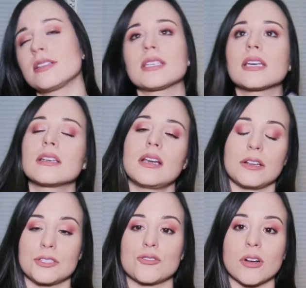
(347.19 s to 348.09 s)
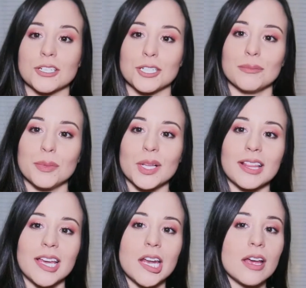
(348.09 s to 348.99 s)
like an instruction
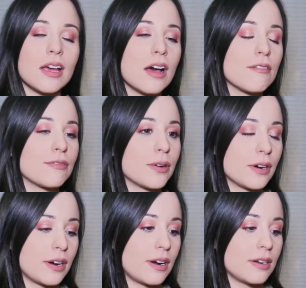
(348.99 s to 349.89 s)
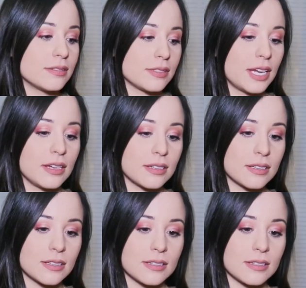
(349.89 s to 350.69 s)
booklet for like